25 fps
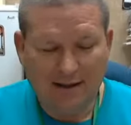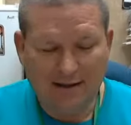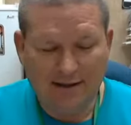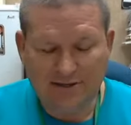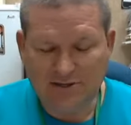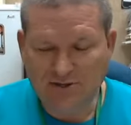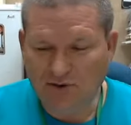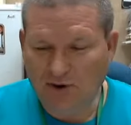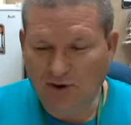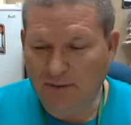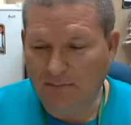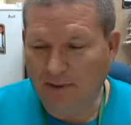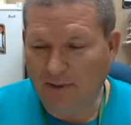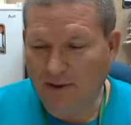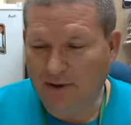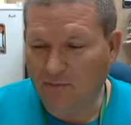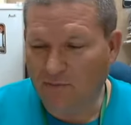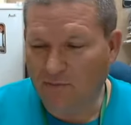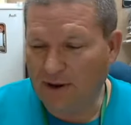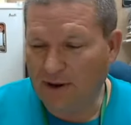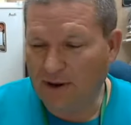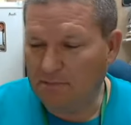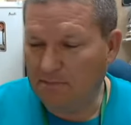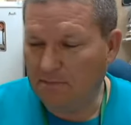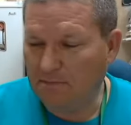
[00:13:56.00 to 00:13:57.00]
sharply
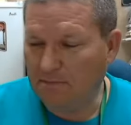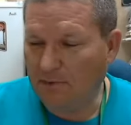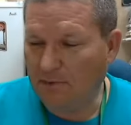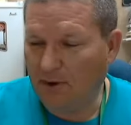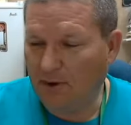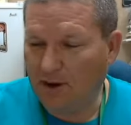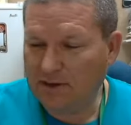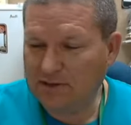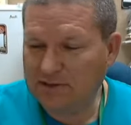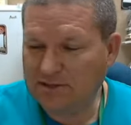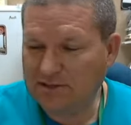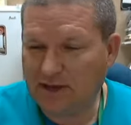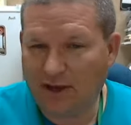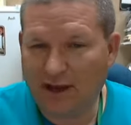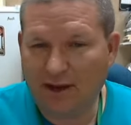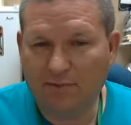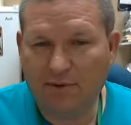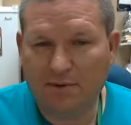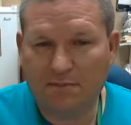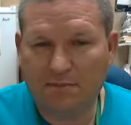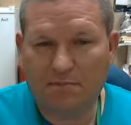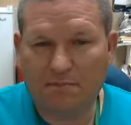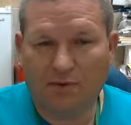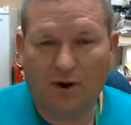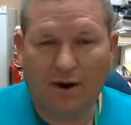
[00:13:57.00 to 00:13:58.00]
written book. So I
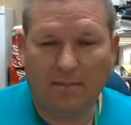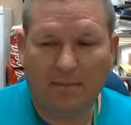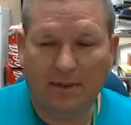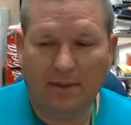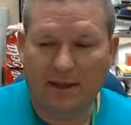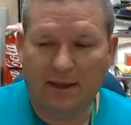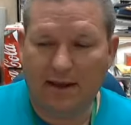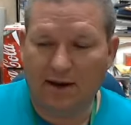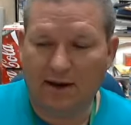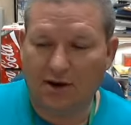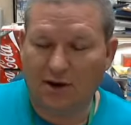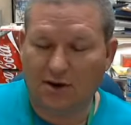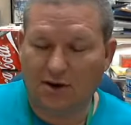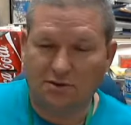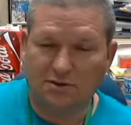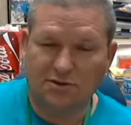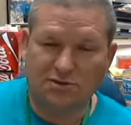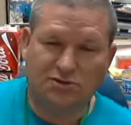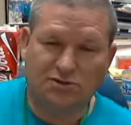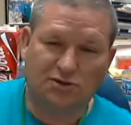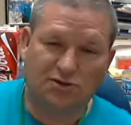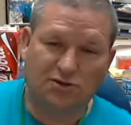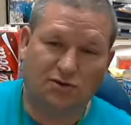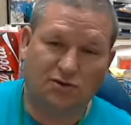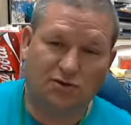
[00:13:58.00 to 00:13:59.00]
would probably
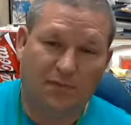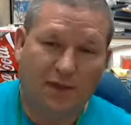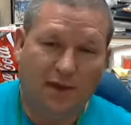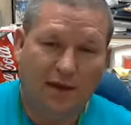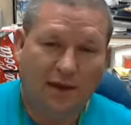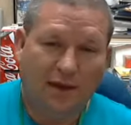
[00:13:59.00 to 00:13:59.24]
encourage you,